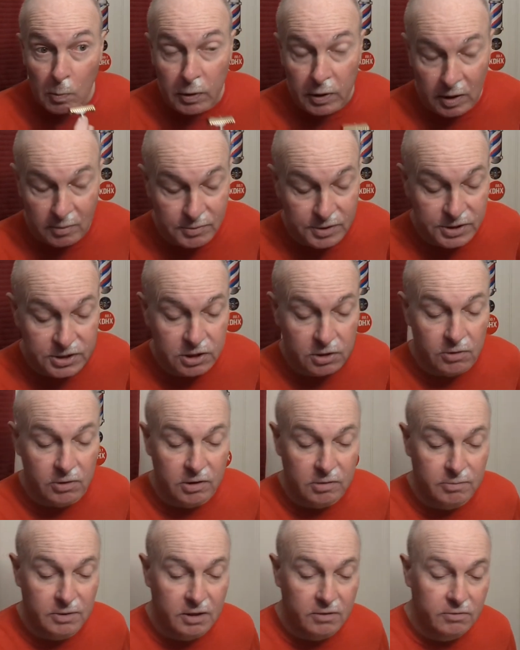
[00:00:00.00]
But I'm just
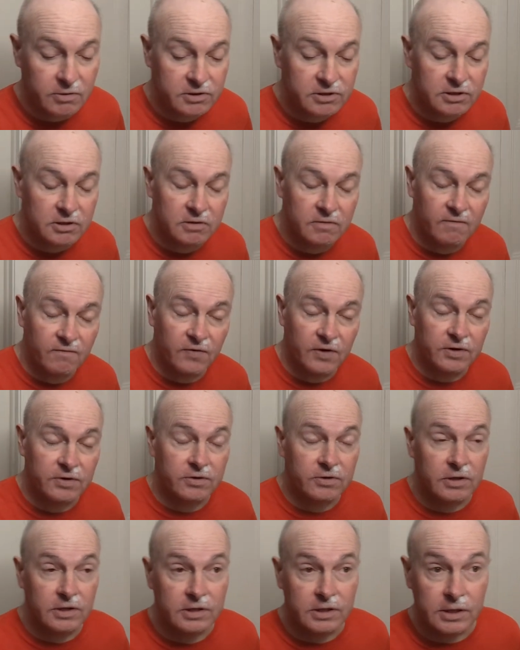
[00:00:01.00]
going by what the
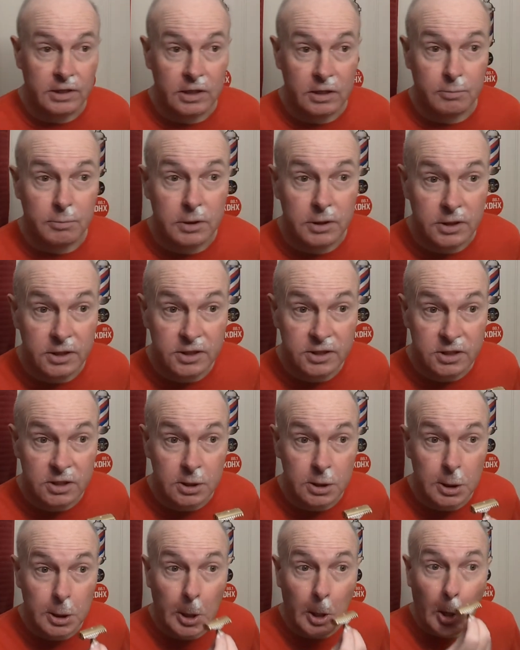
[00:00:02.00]
vendor on eBay
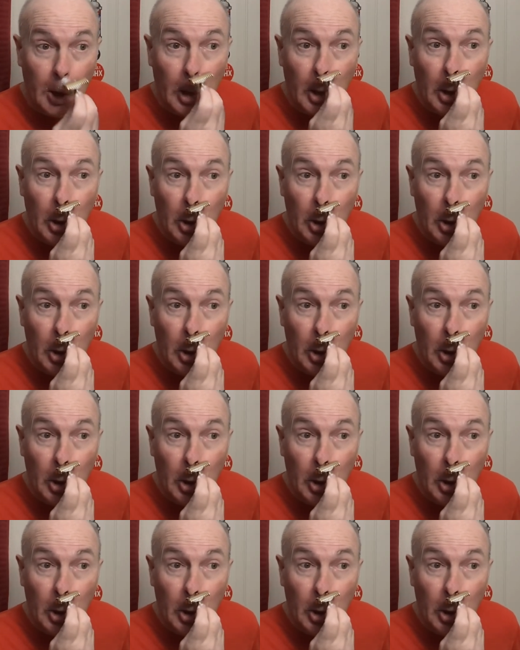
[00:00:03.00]
said.